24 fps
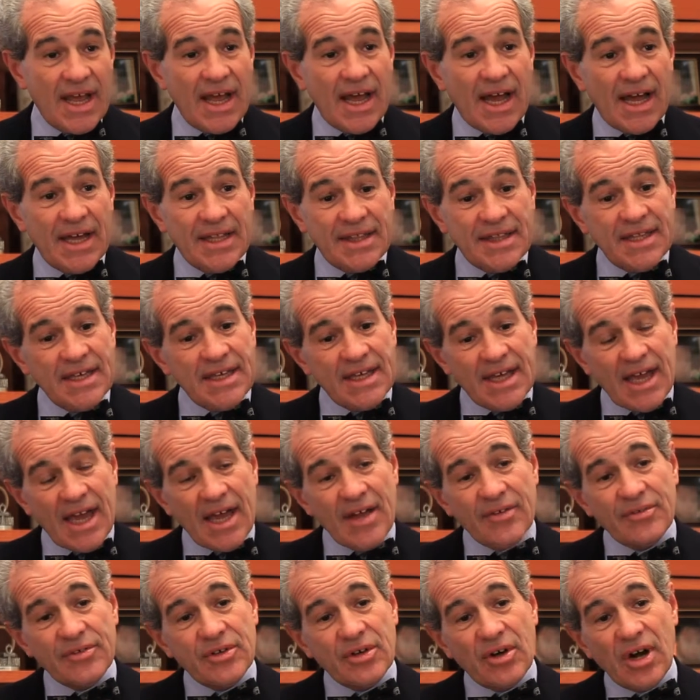I think
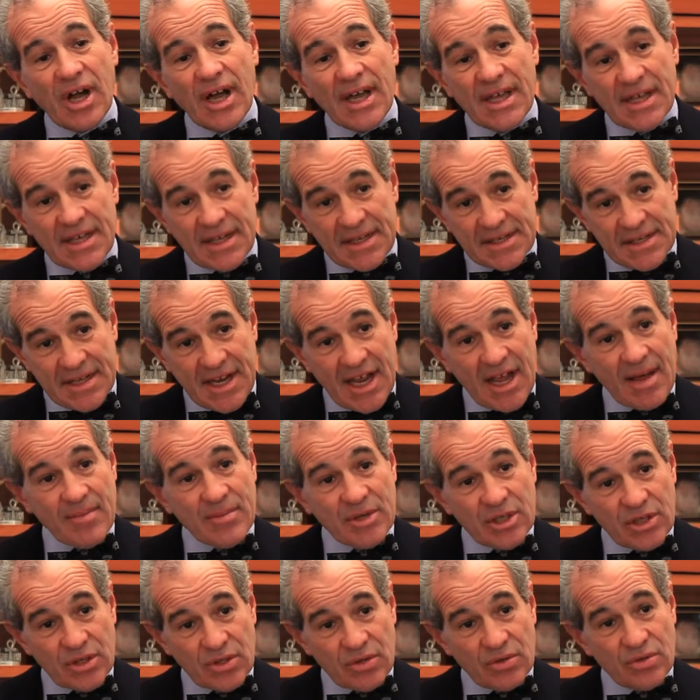after I
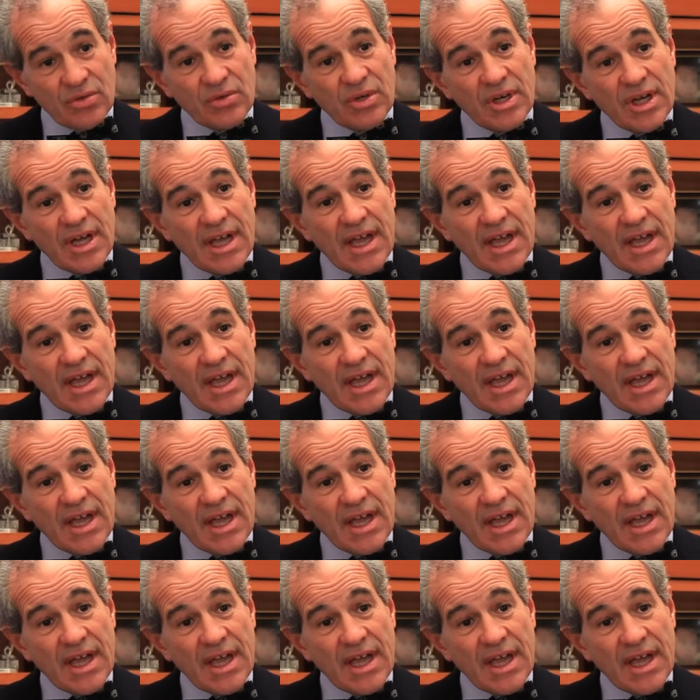examine you